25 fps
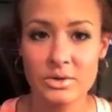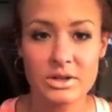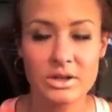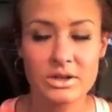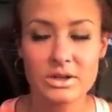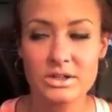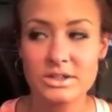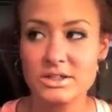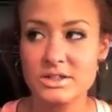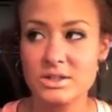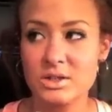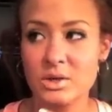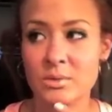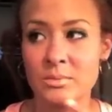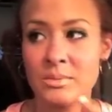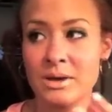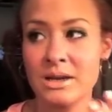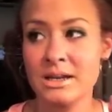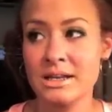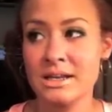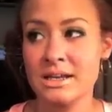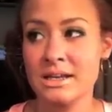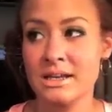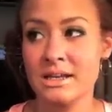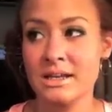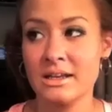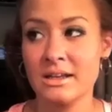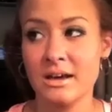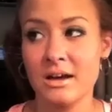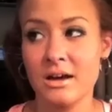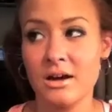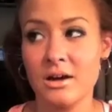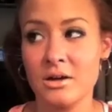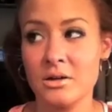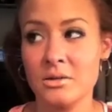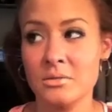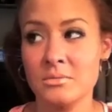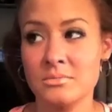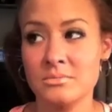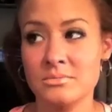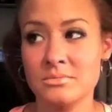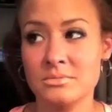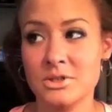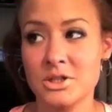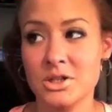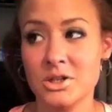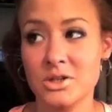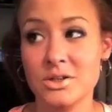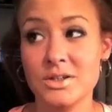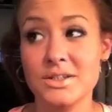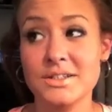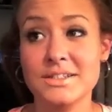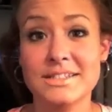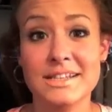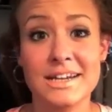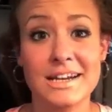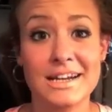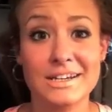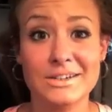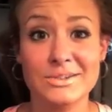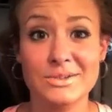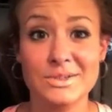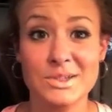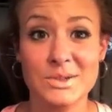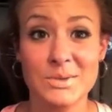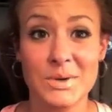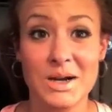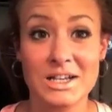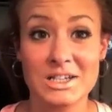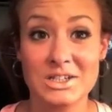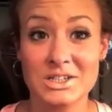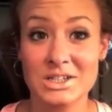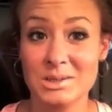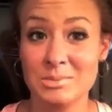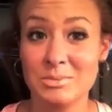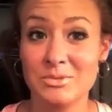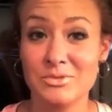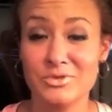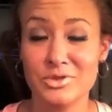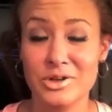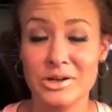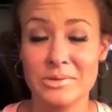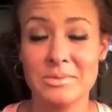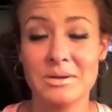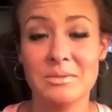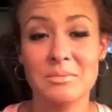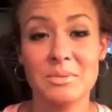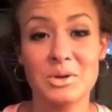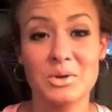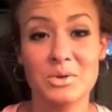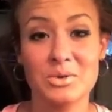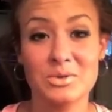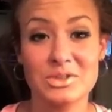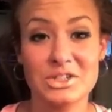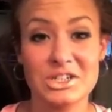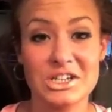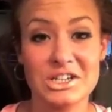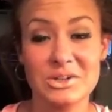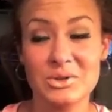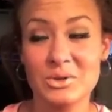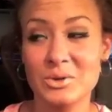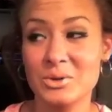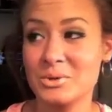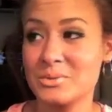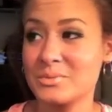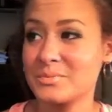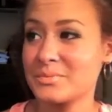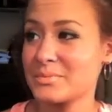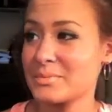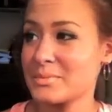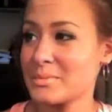There's so many girls that I used to watch before I made my own channel.